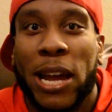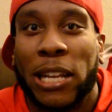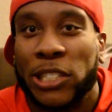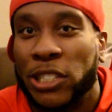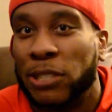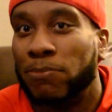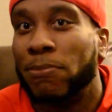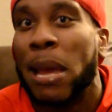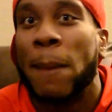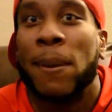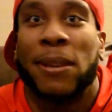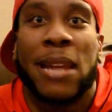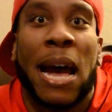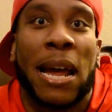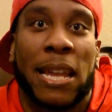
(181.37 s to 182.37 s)
can just maybe
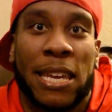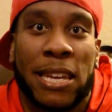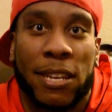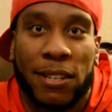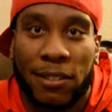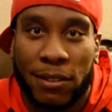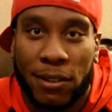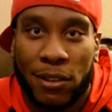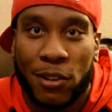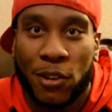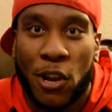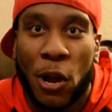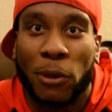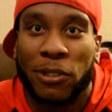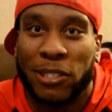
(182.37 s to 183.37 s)
not eat? You
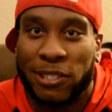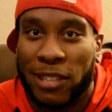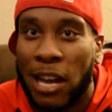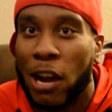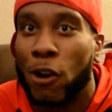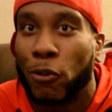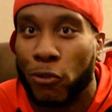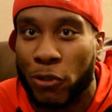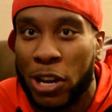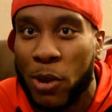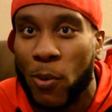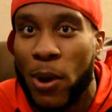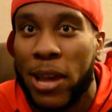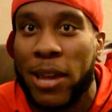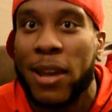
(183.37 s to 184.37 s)
know, since he's not hungry
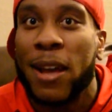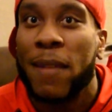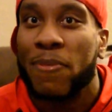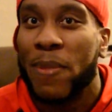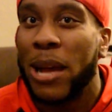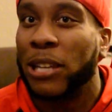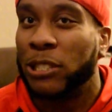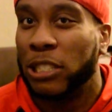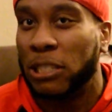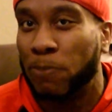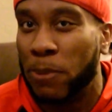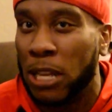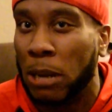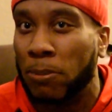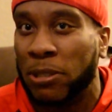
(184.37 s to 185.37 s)
anyway, that should
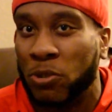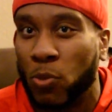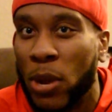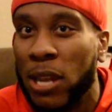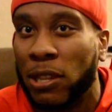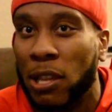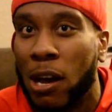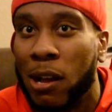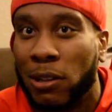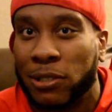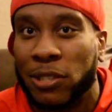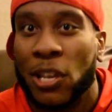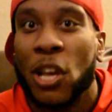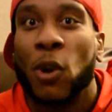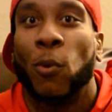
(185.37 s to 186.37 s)
speed up his weight loss.
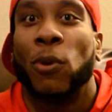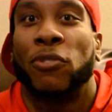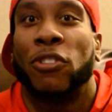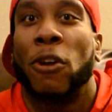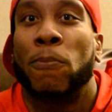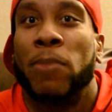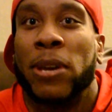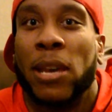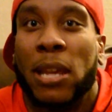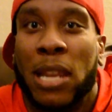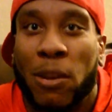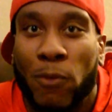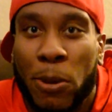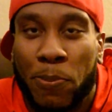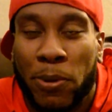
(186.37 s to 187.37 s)
Would there be any
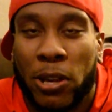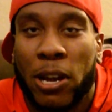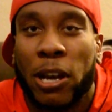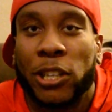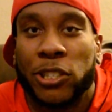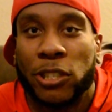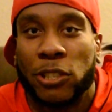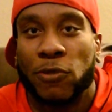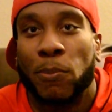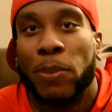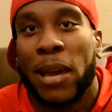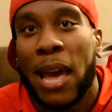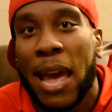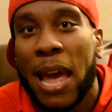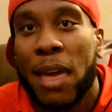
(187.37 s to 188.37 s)
repercussions
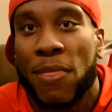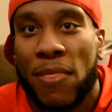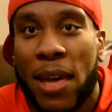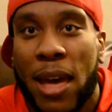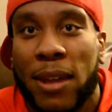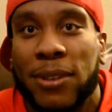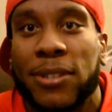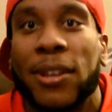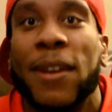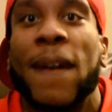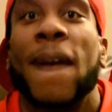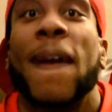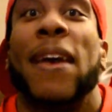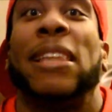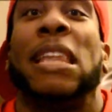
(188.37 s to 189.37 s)
behind that?
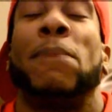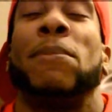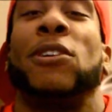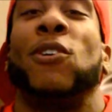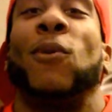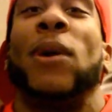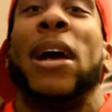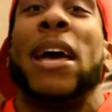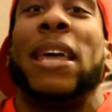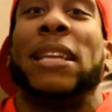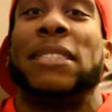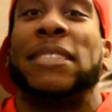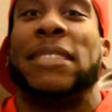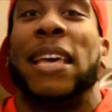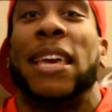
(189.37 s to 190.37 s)
And let me go ahead and
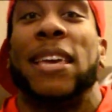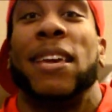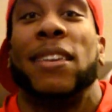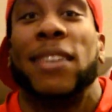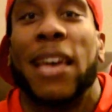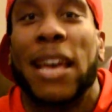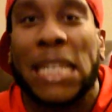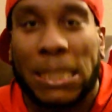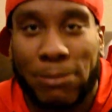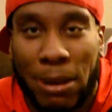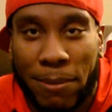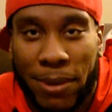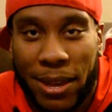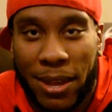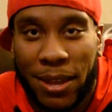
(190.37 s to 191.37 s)
say yes, my
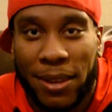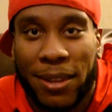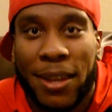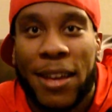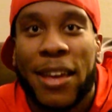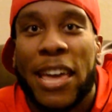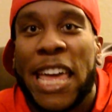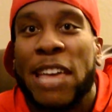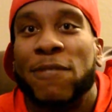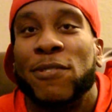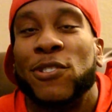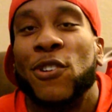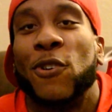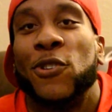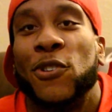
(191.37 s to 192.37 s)
man.
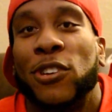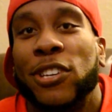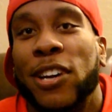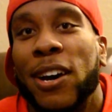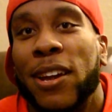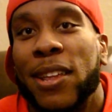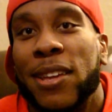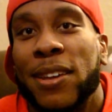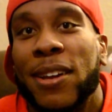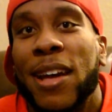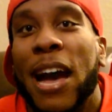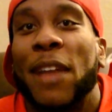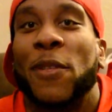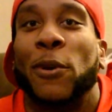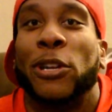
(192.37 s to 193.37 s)
Even though you're cutting,
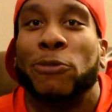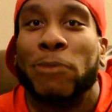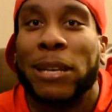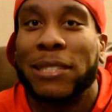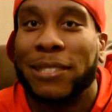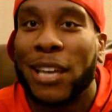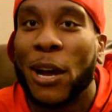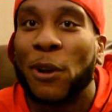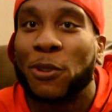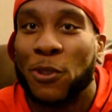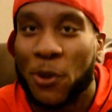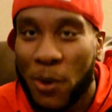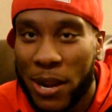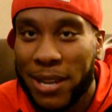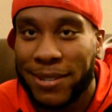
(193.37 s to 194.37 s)
I know this may sound
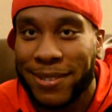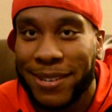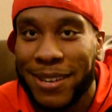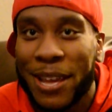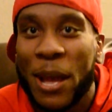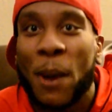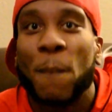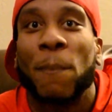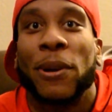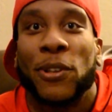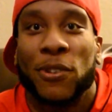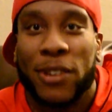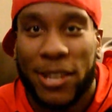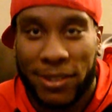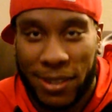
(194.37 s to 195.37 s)
crazy, but you
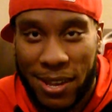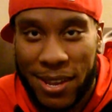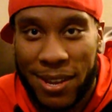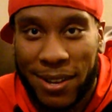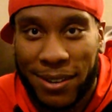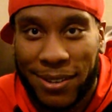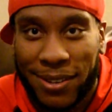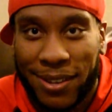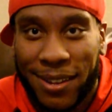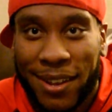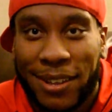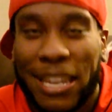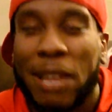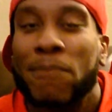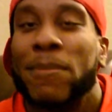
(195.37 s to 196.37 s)
need to eat.
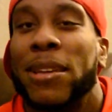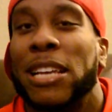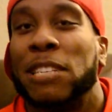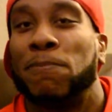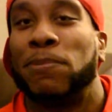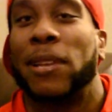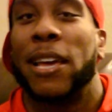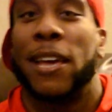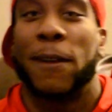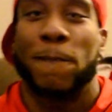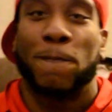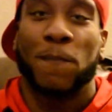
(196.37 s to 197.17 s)
Let me explain,